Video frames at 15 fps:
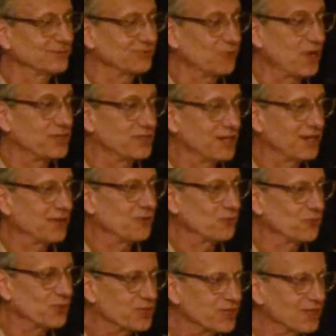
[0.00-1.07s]
right now
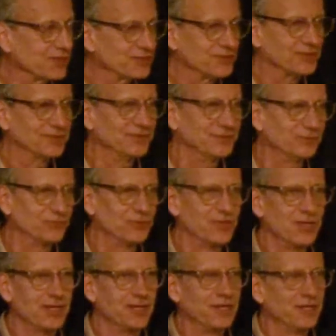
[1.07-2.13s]
with us, who
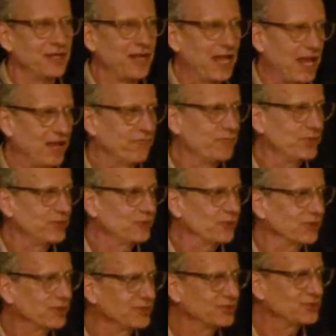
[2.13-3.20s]
have been
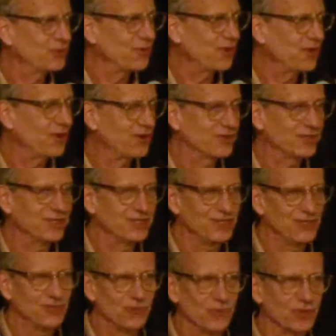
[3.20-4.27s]
working so hard and
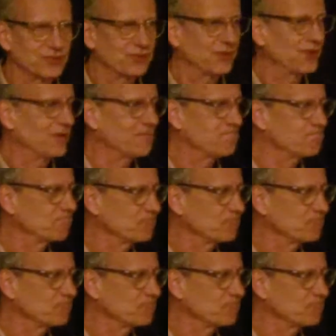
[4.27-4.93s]
continue to work so hard.